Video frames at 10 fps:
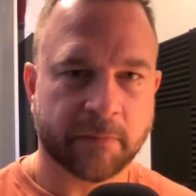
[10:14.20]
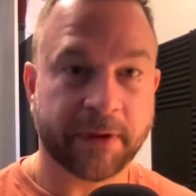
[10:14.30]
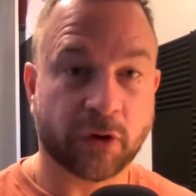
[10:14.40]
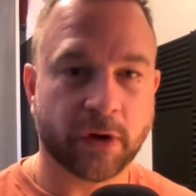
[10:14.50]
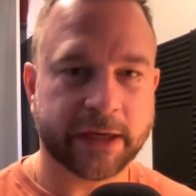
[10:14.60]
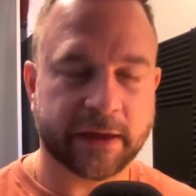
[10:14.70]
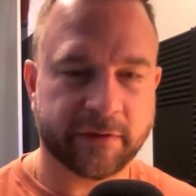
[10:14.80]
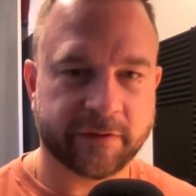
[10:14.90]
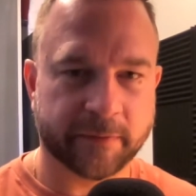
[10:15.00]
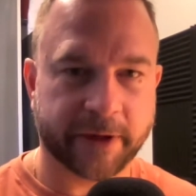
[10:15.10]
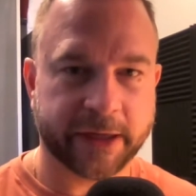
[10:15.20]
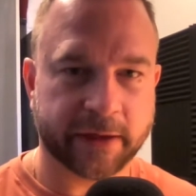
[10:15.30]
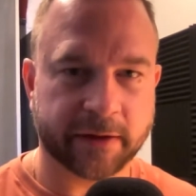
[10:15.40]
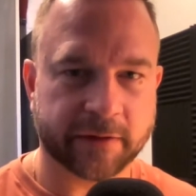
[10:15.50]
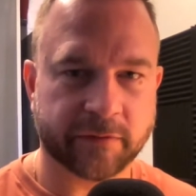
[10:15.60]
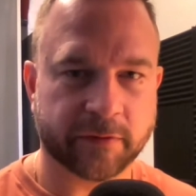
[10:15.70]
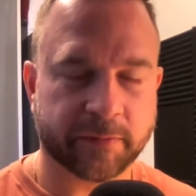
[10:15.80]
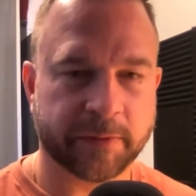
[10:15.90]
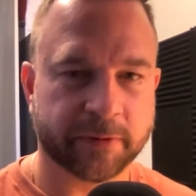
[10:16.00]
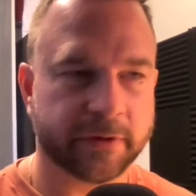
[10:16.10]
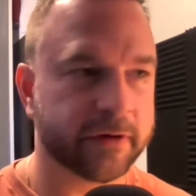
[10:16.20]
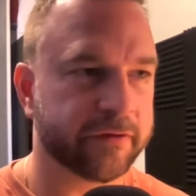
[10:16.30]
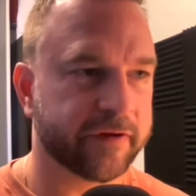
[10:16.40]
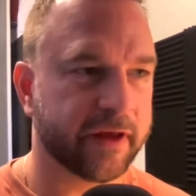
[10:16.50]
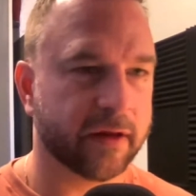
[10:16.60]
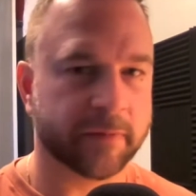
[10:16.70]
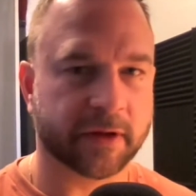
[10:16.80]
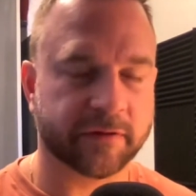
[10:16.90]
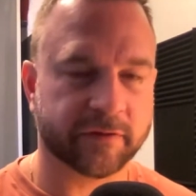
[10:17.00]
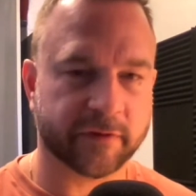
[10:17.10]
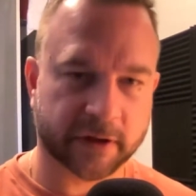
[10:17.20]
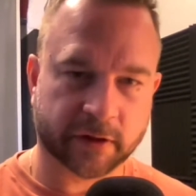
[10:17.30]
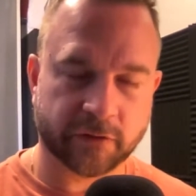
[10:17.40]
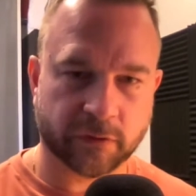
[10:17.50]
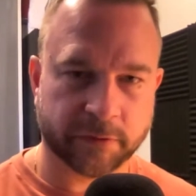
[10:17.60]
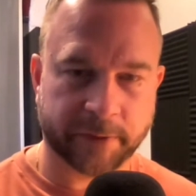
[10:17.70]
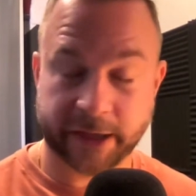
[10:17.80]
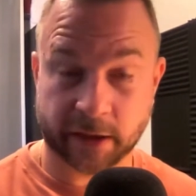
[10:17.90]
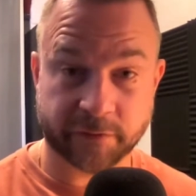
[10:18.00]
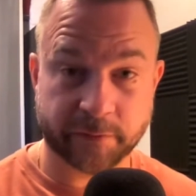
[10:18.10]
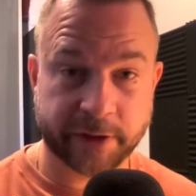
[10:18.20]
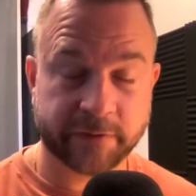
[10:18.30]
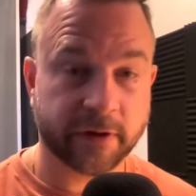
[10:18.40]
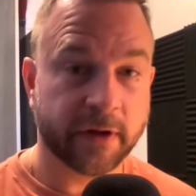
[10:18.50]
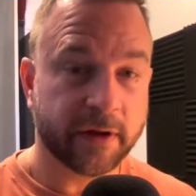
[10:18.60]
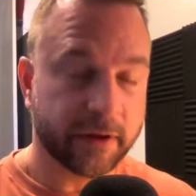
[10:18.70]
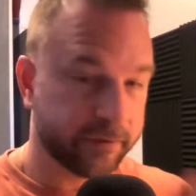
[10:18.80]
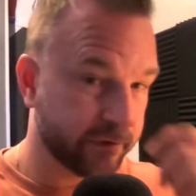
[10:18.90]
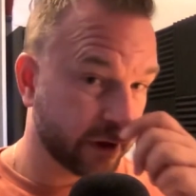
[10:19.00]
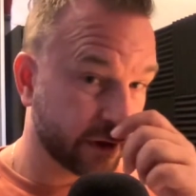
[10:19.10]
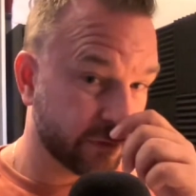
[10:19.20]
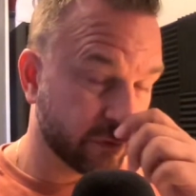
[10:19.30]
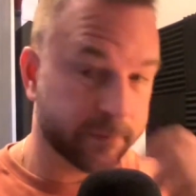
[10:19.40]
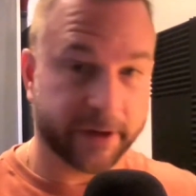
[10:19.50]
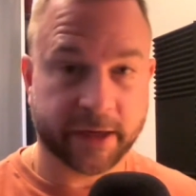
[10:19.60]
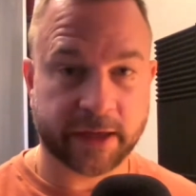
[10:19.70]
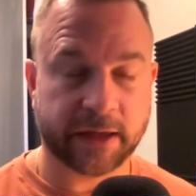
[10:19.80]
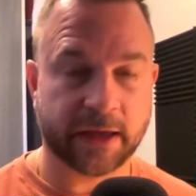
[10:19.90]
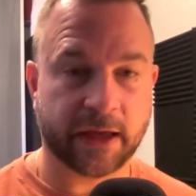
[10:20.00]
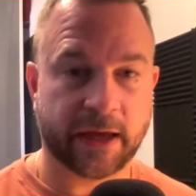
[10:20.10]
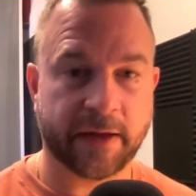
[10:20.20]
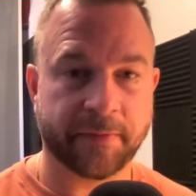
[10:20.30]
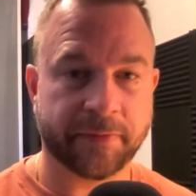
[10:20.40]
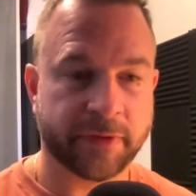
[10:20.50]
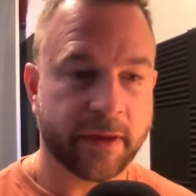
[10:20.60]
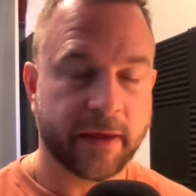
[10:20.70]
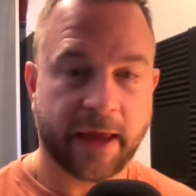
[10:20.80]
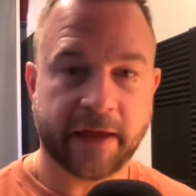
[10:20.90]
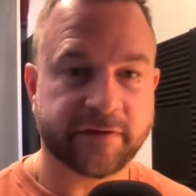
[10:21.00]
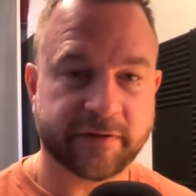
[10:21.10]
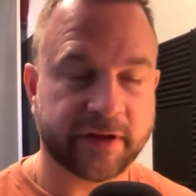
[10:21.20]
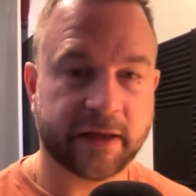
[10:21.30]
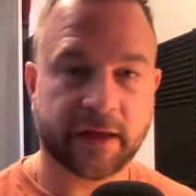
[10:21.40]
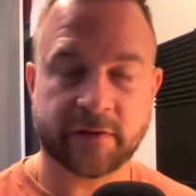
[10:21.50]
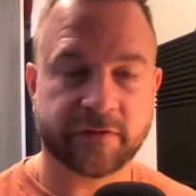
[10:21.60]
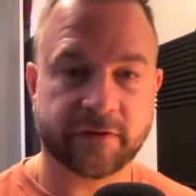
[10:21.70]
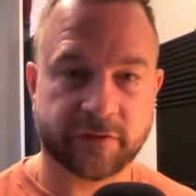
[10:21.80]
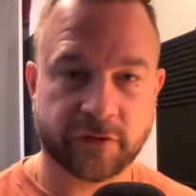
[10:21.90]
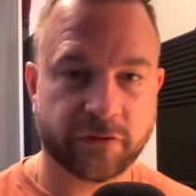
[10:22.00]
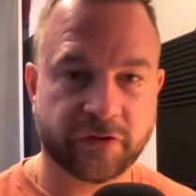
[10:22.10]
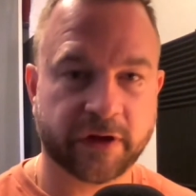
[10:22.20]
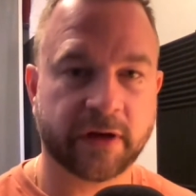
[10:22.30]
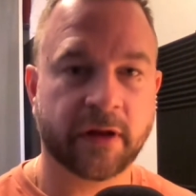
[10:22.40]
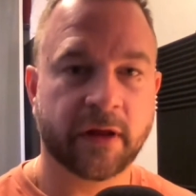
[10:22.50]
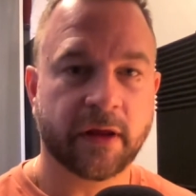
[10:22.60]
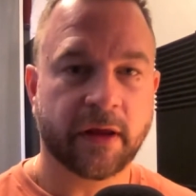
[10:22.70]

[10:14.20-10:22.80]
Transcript: Bitcoin is the money. That's what people don't understand, because it's not controlled by a government. It's not controlled by any entity, institution.